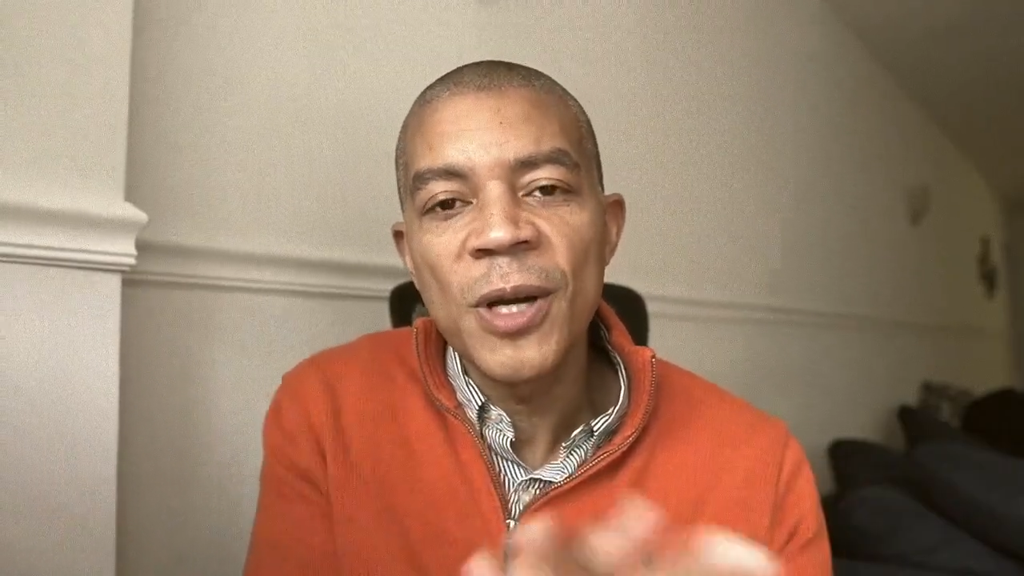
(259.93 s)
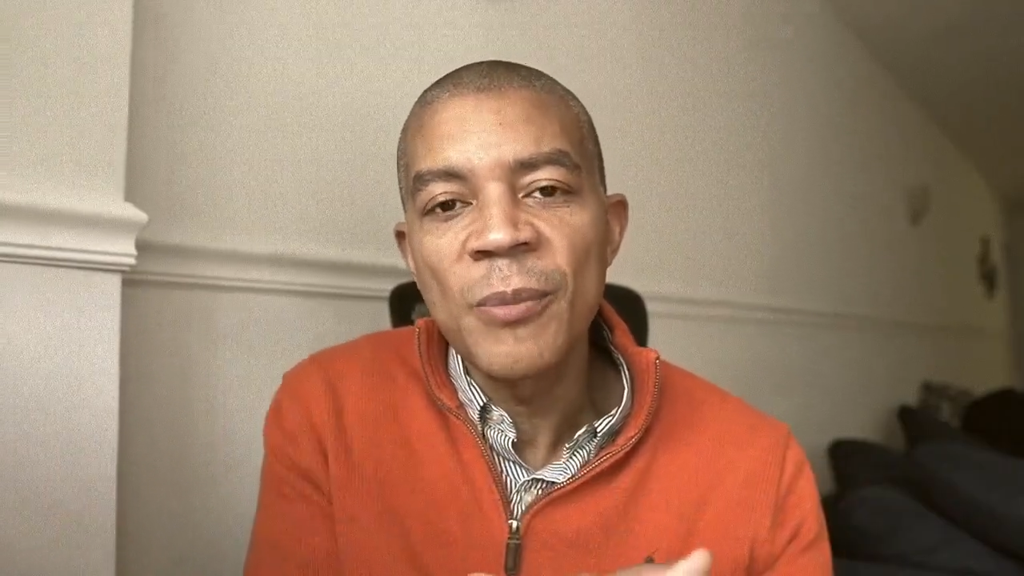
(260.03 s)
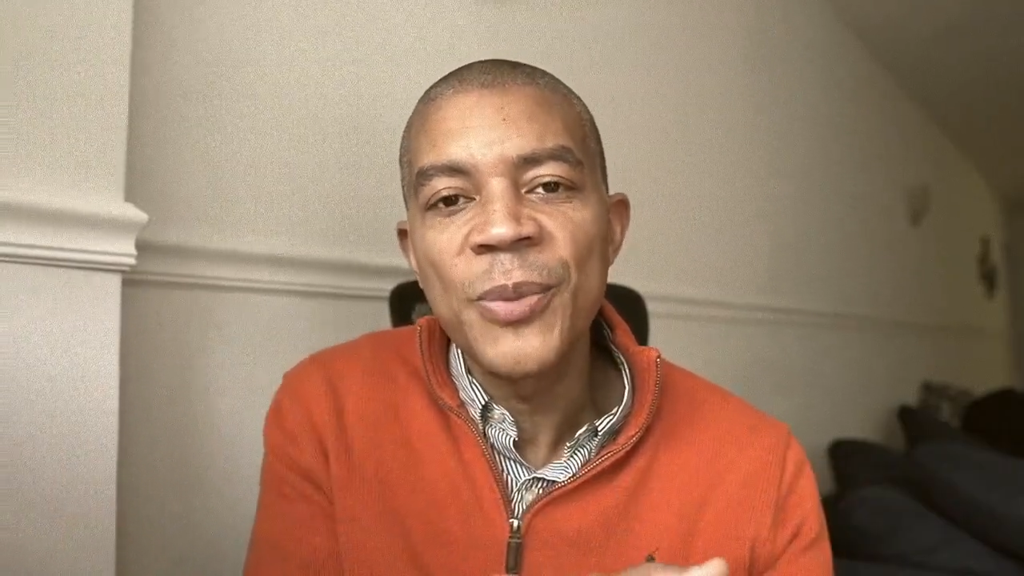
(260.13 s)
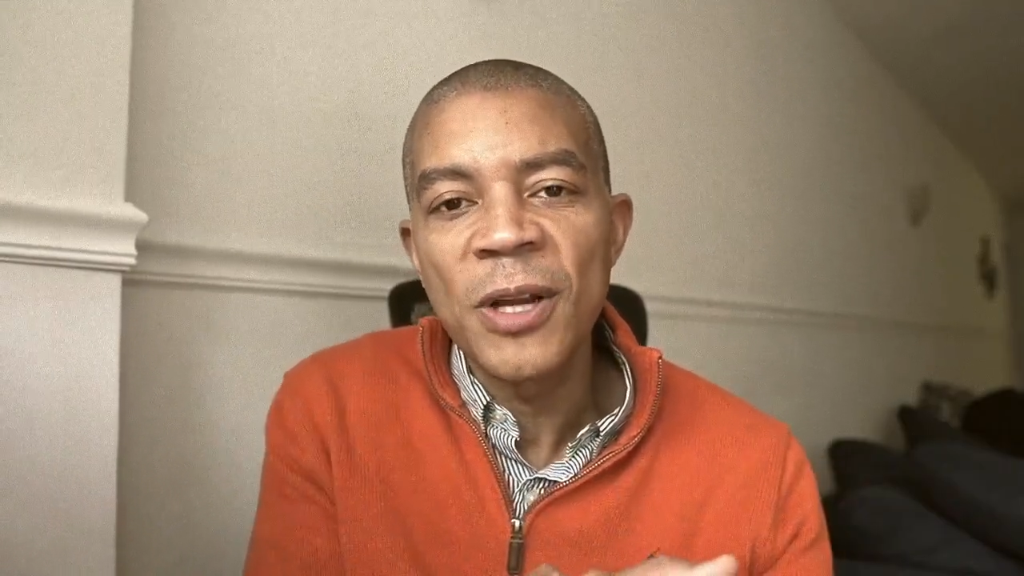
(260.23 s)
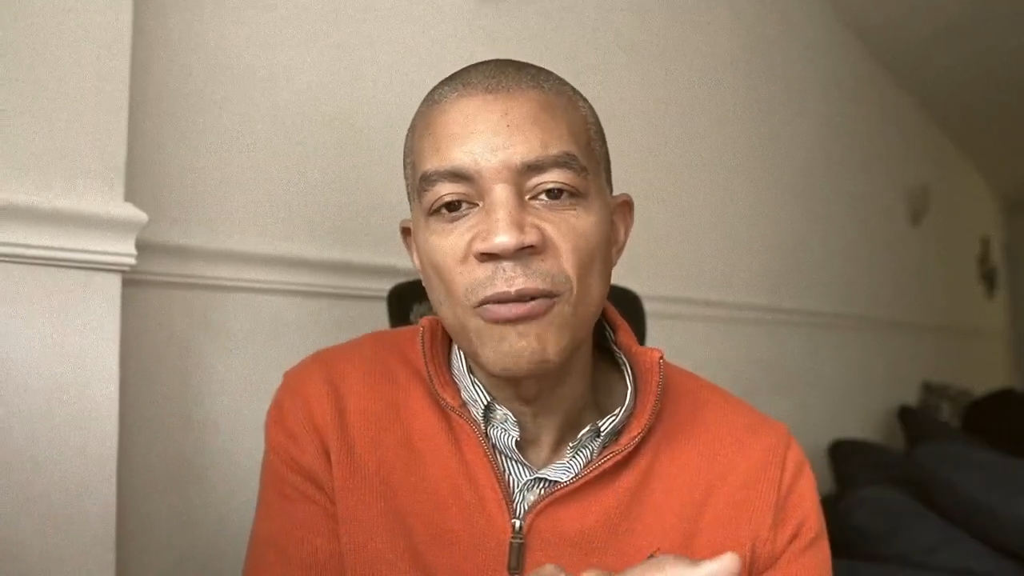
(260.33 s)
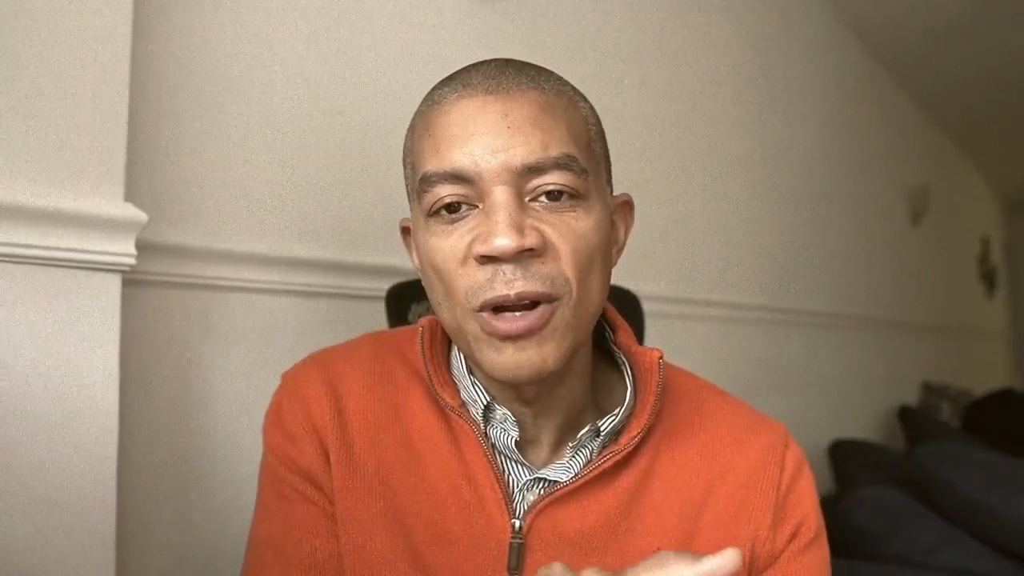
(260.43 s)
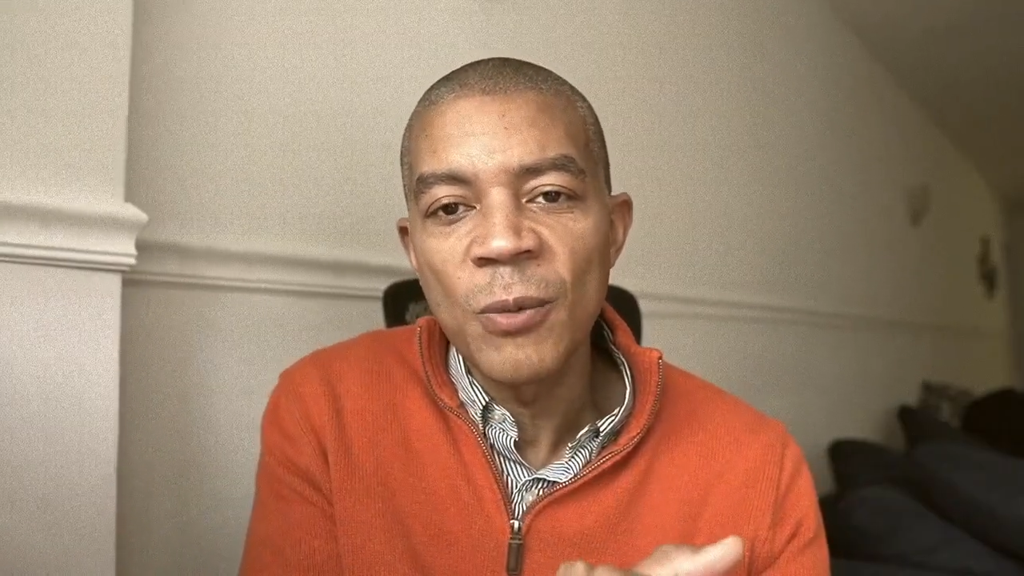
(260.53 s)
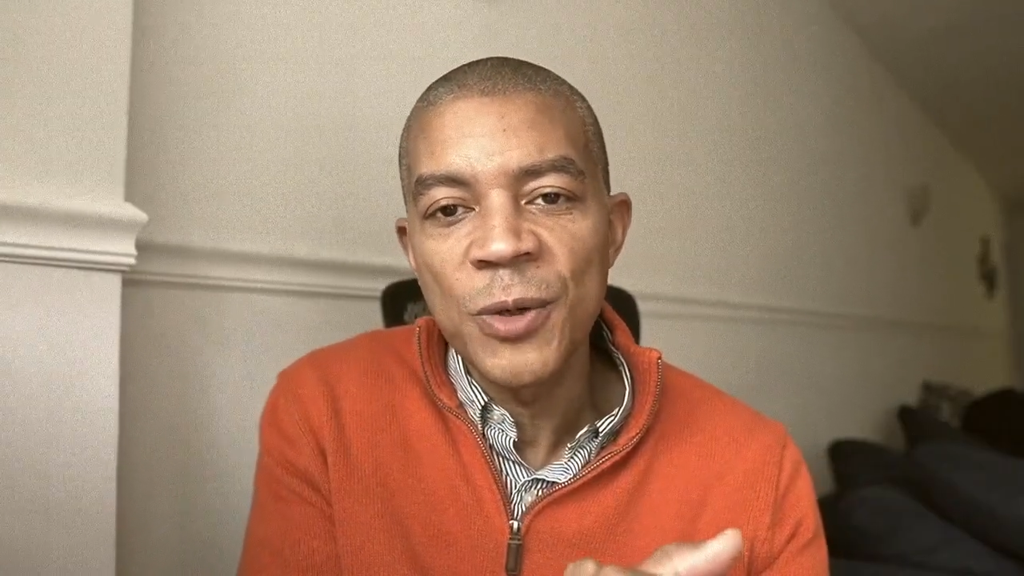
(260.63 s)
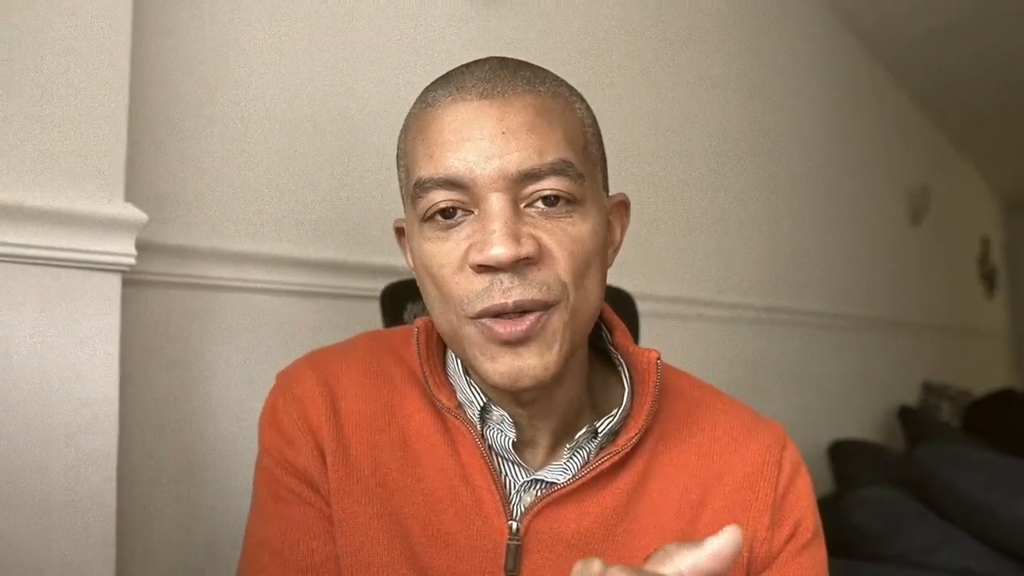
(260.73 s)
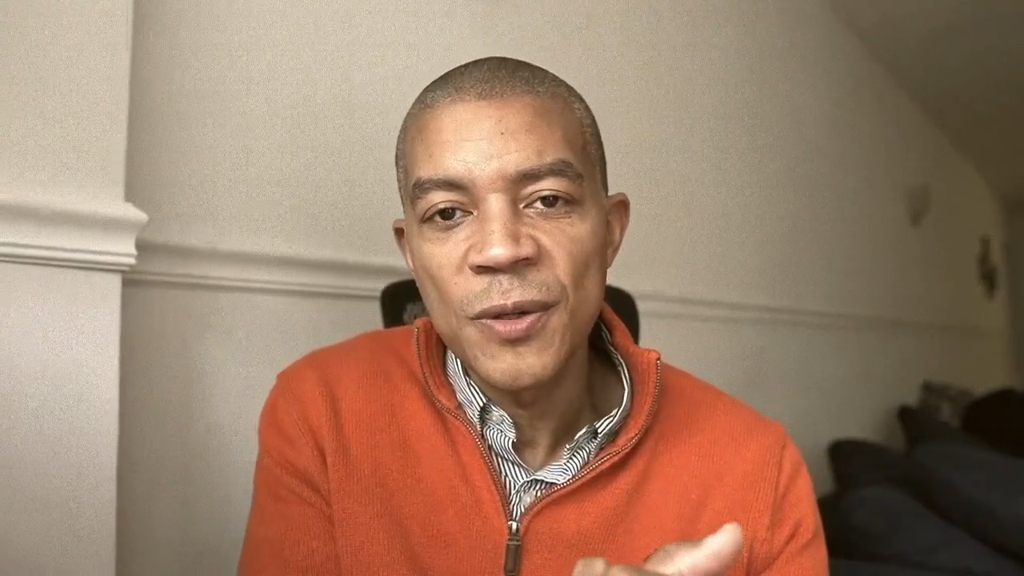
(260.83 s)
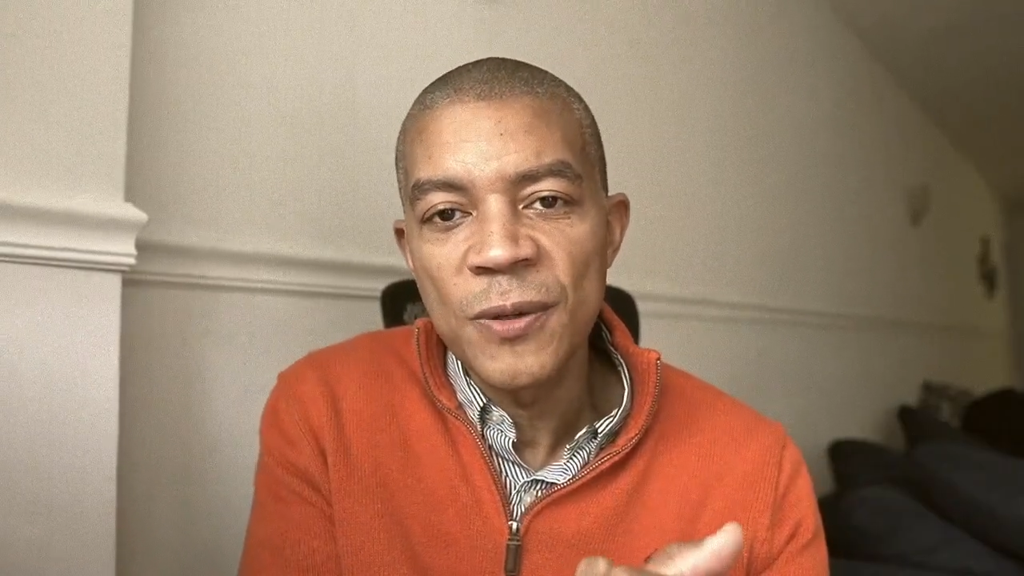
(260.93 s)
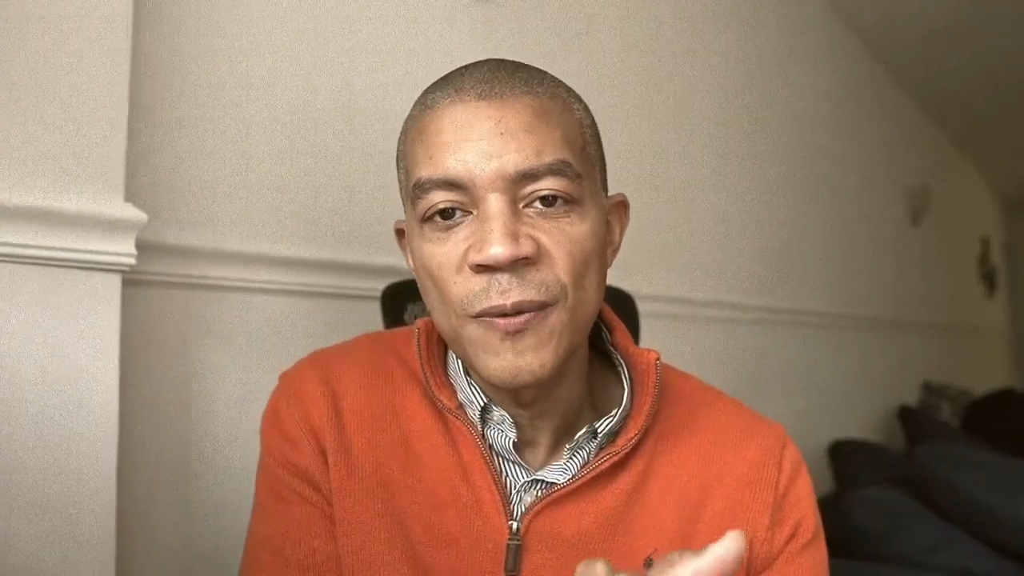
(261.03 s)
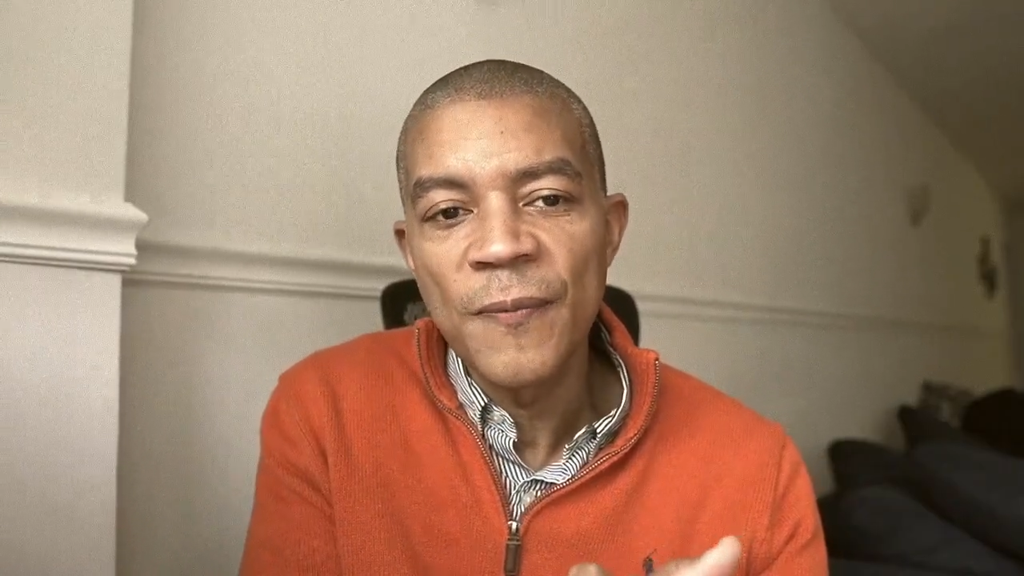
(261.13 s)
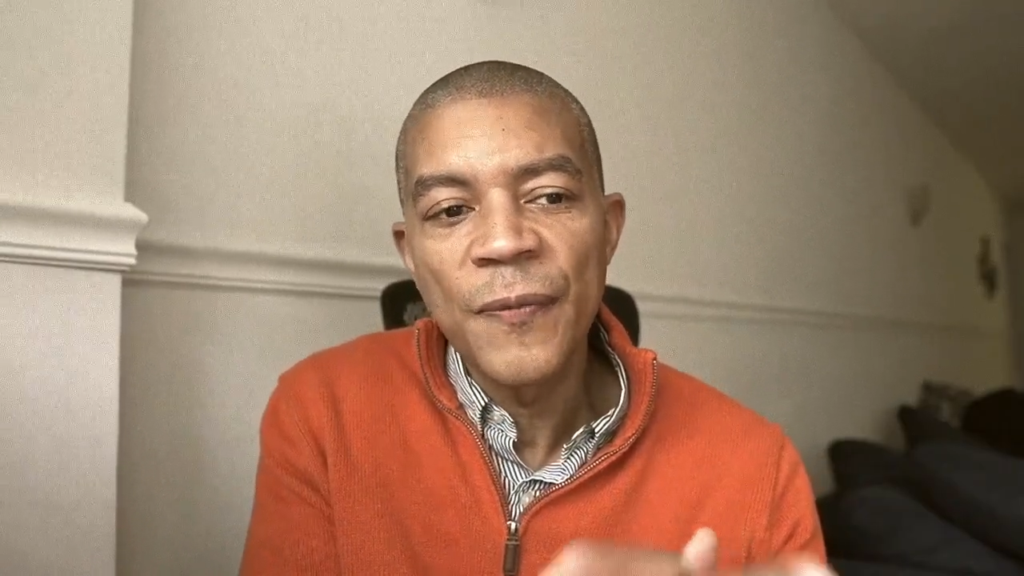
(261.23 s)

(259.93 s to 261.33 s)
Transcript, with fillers: company around what you do.